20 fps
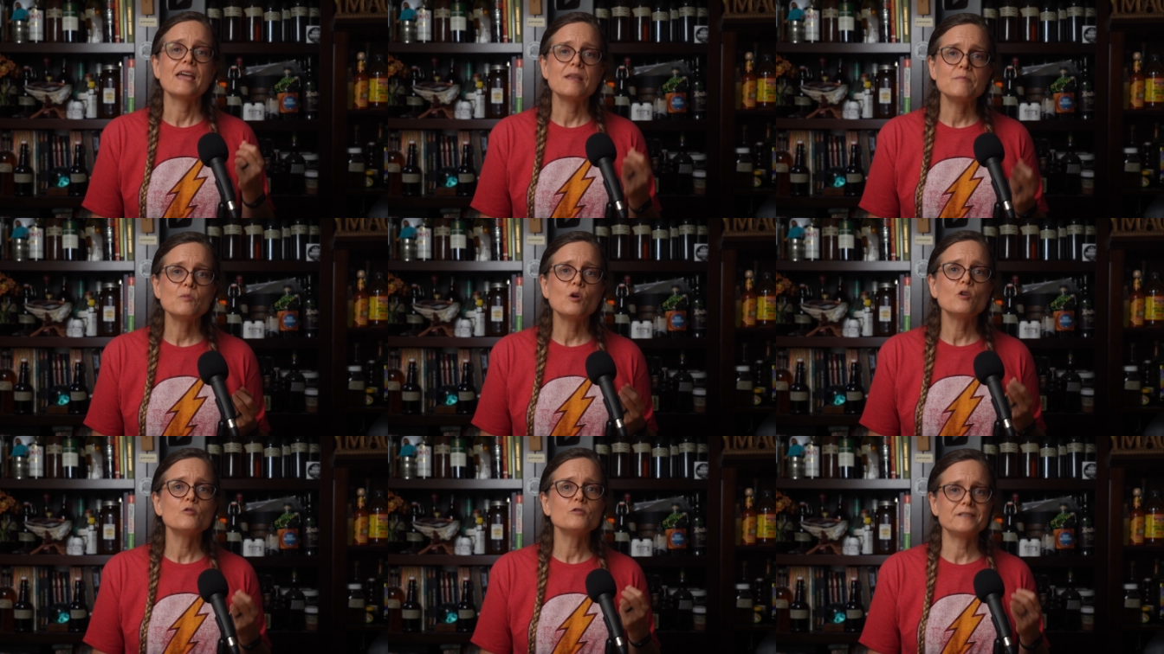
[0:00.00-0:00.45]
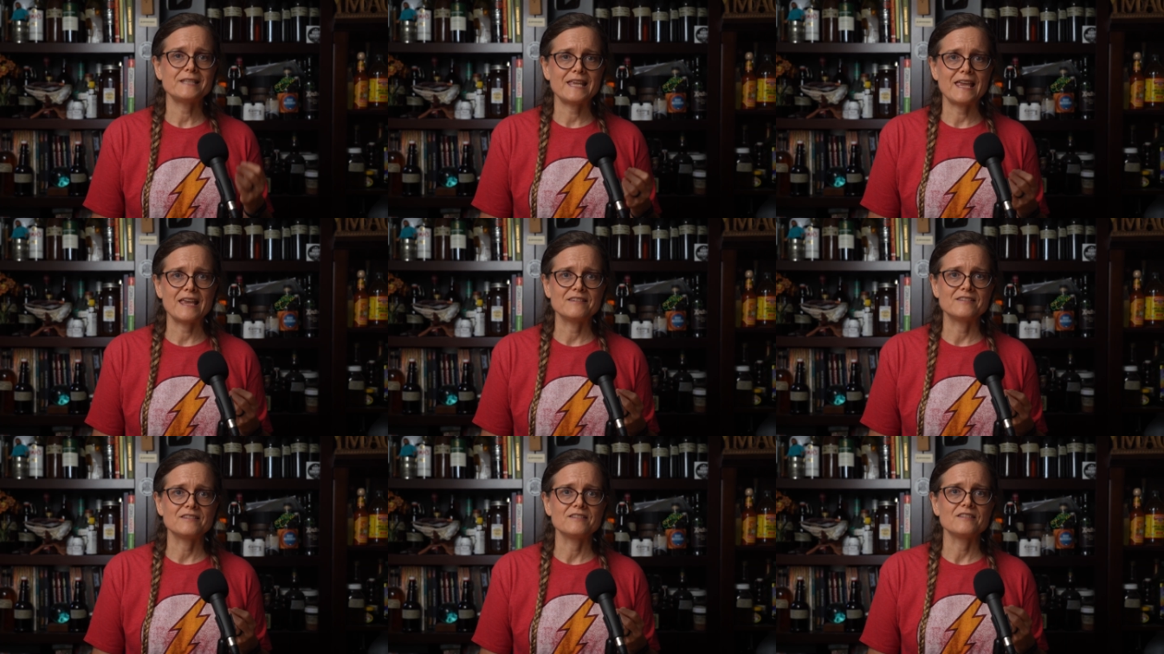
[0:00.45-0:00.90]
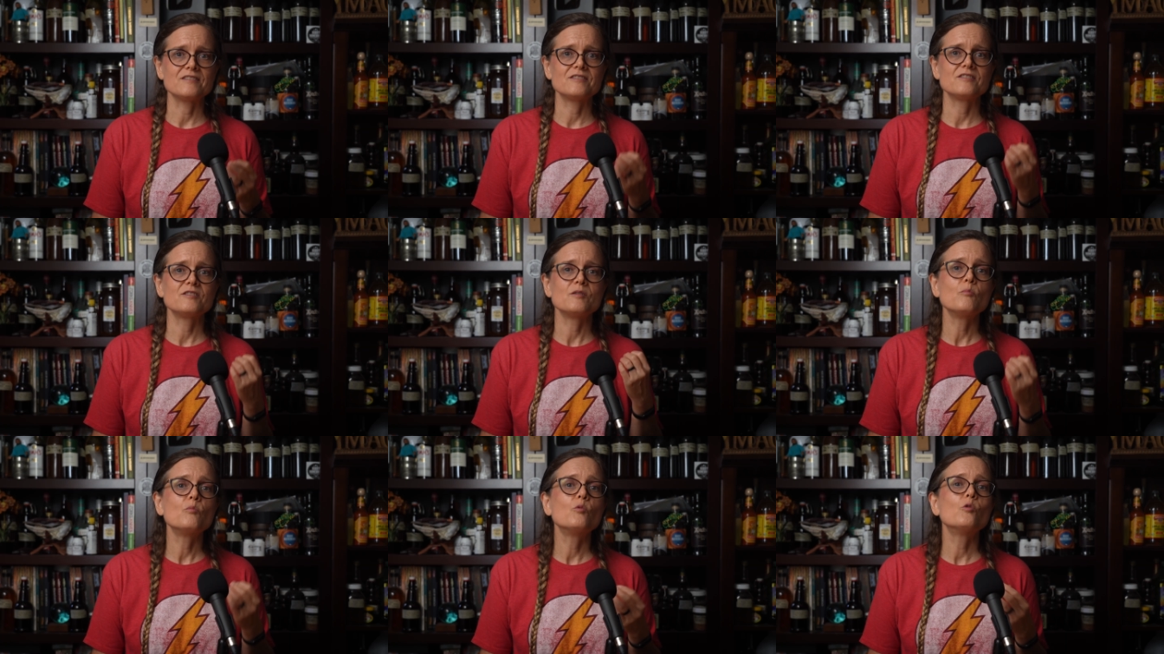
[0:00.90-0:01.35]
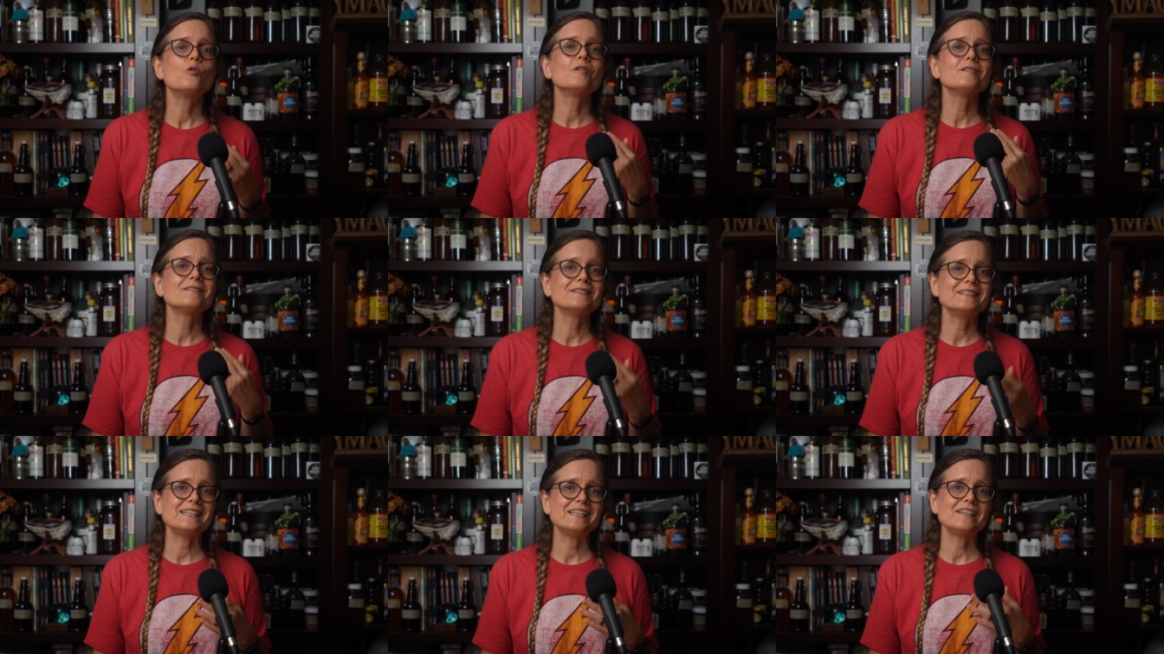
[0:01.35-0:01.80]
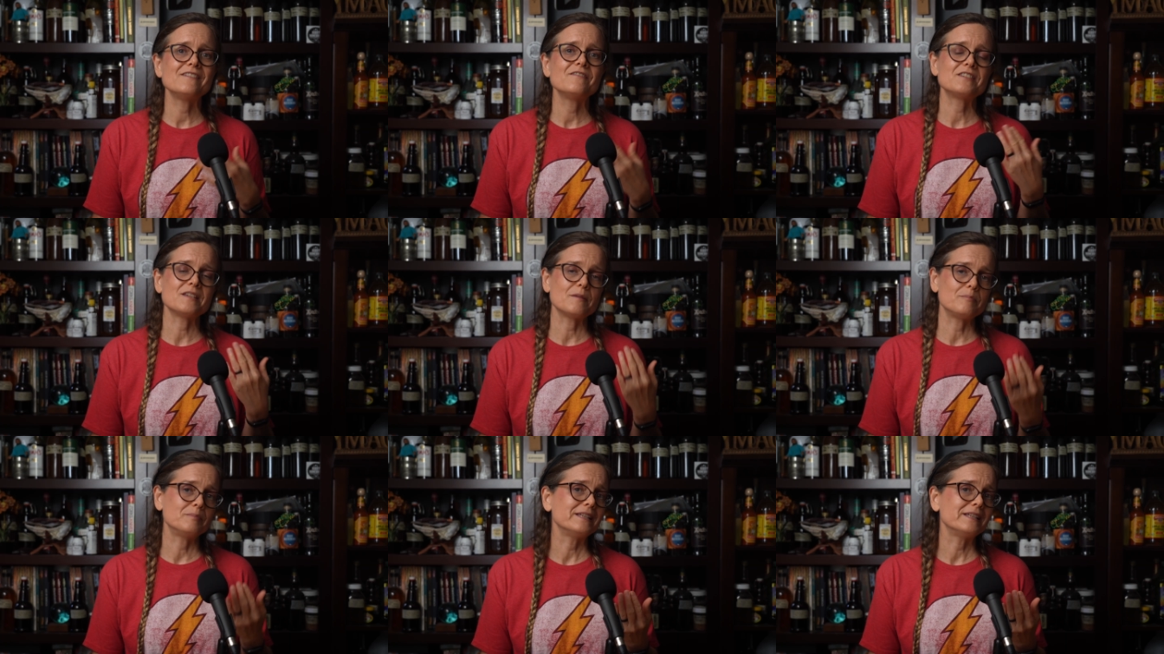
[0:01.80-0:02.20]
In most cases, the more leaves a